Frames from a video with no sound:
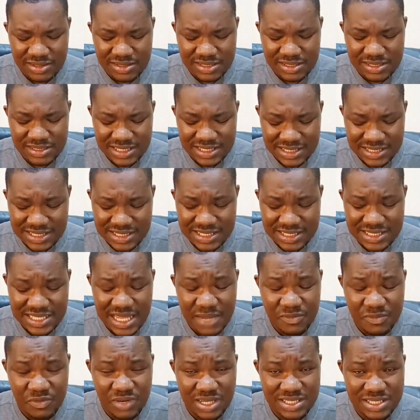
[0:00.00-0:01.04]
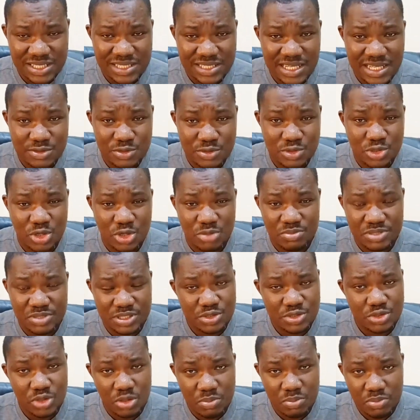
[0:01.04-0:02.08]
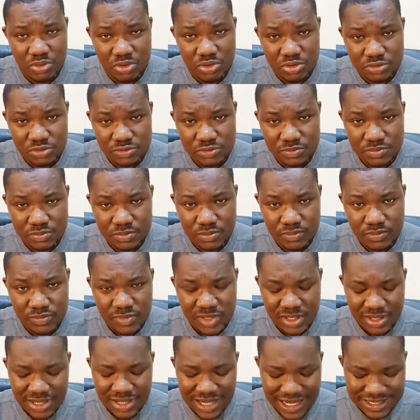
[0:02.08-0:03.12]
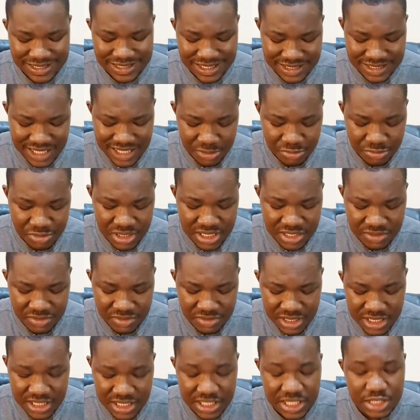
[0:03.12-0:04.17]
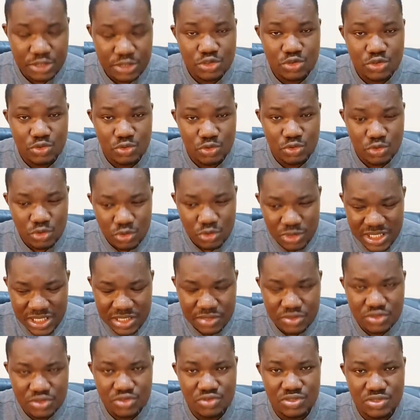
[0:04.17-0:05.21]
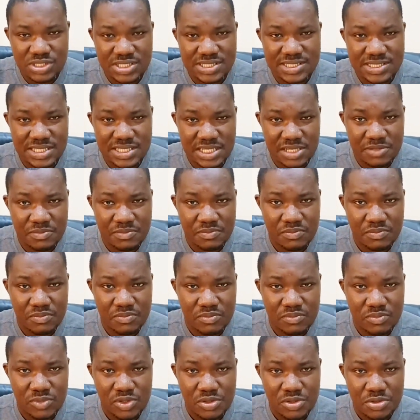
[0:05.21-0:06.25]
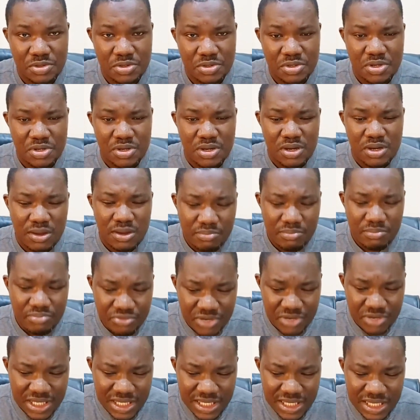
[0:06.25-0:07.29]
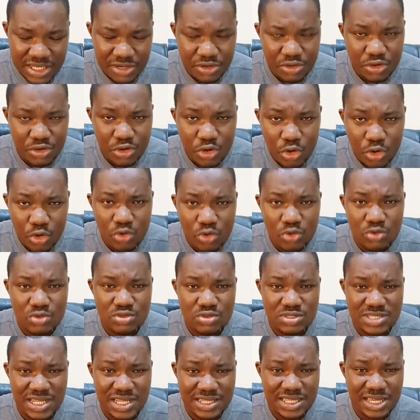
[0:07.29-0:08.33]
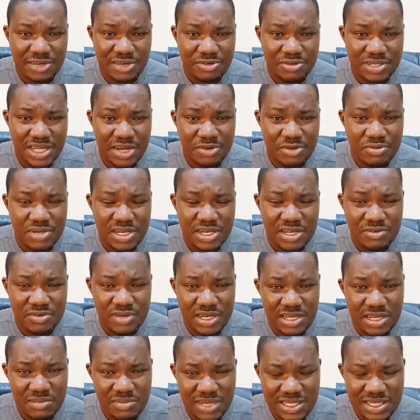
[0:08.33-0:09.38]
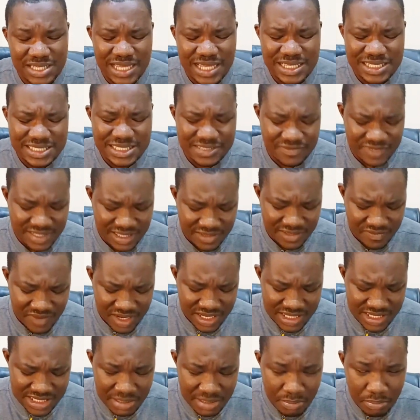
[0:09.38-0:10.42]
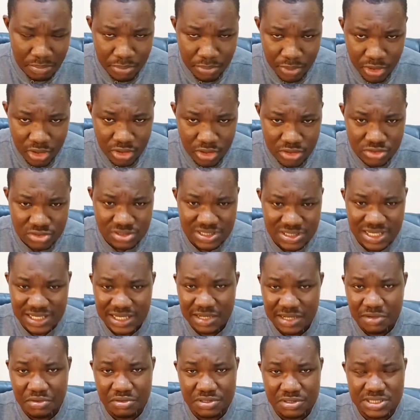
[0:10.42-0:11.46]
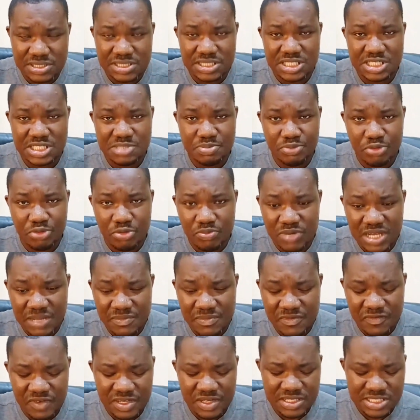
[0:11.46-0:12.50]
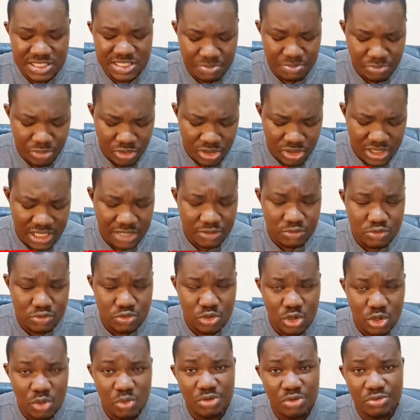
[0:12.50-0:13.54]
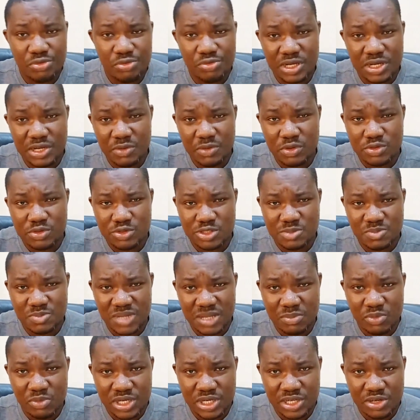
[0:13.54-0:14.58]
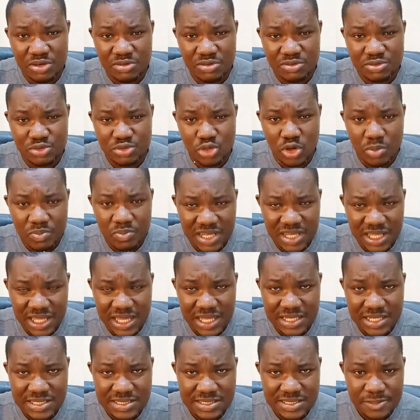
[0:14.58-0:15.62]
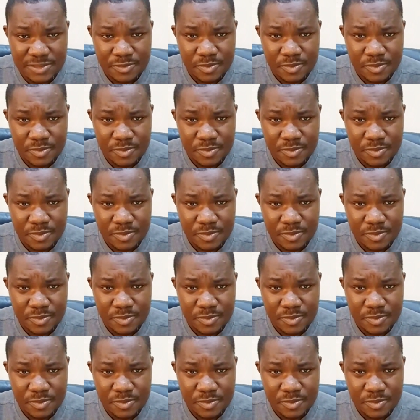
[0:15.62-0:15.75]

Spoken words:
this is the time for Arteta to stop being stubborn. Arteta really, really needs to look into the team, bring in those that really, really matter. And if it is the board that are causing this problem, if it is the board that does not really want to spend money on top players,